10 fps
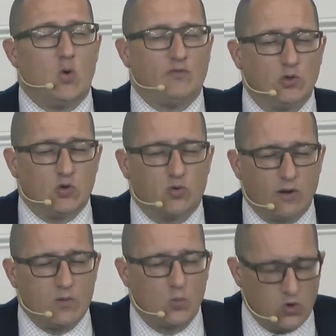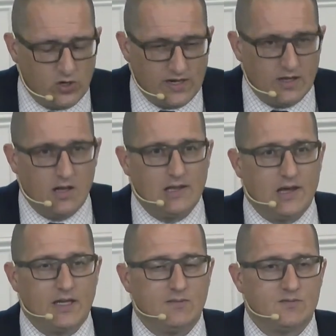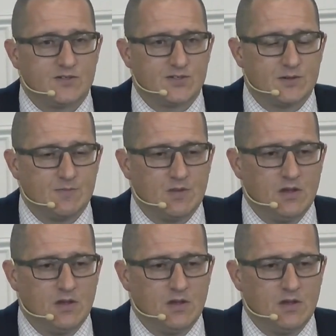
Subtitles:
of your great work in our lives,